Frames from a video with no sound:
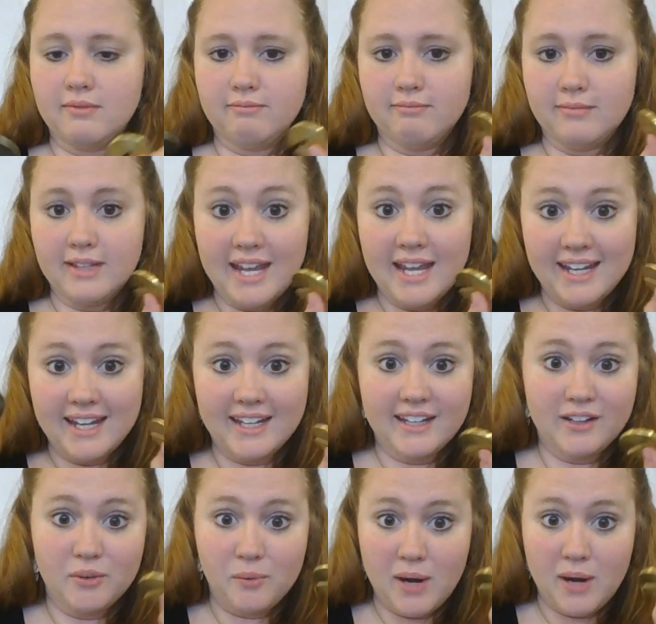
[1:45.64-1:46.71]

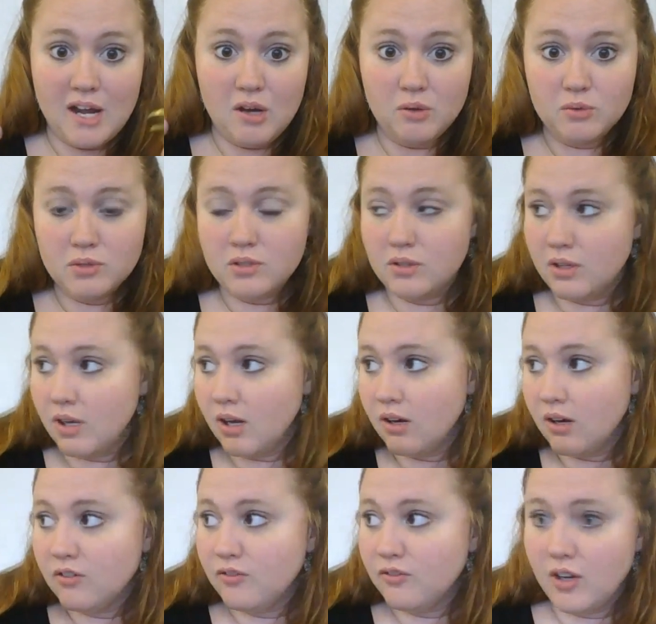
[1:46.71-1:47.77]
laying around
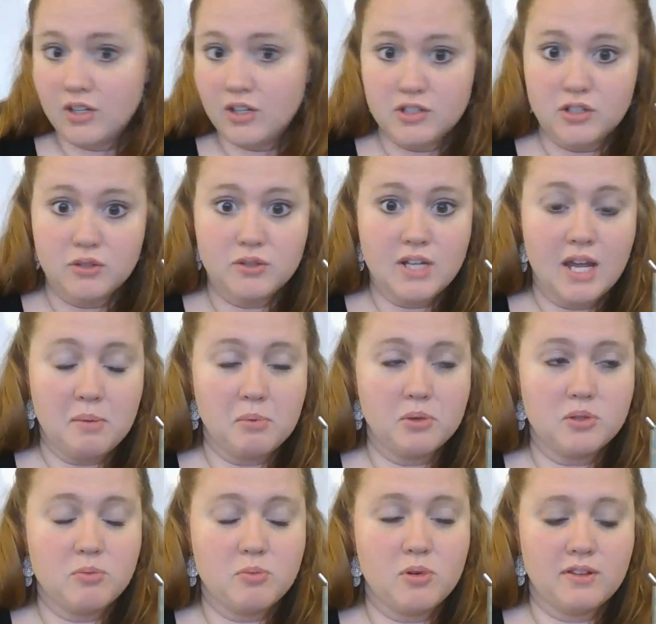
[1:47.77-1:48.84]
the front 2
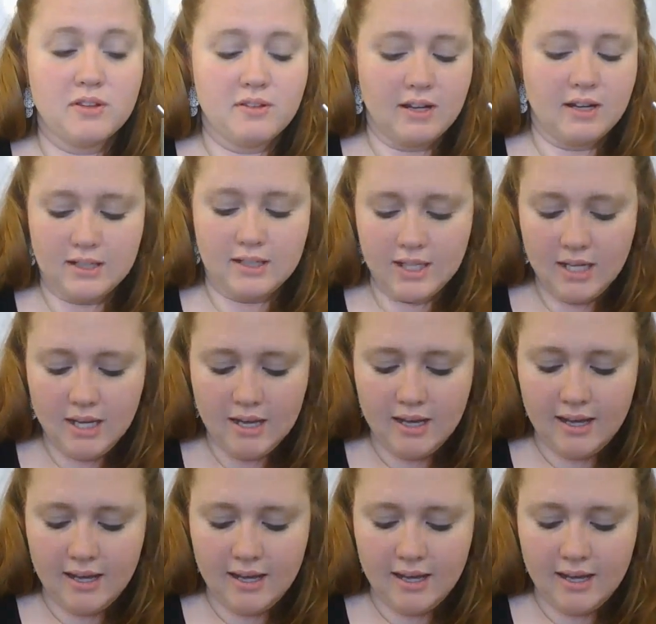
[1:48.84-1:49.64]
tables more than likely,